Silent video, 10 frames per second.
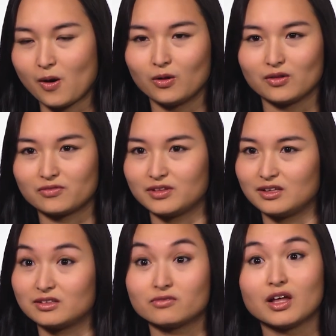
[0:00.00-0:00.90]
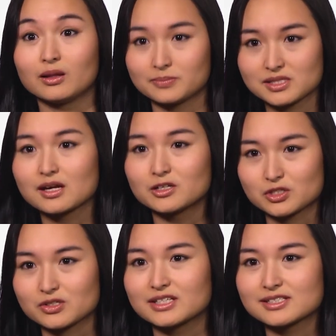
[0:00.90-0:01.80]
all of the developed
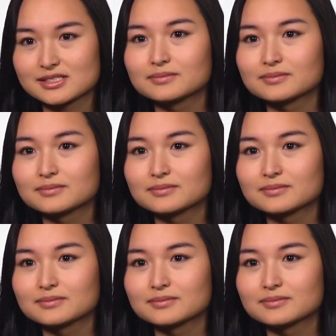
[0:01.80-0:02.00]
countries.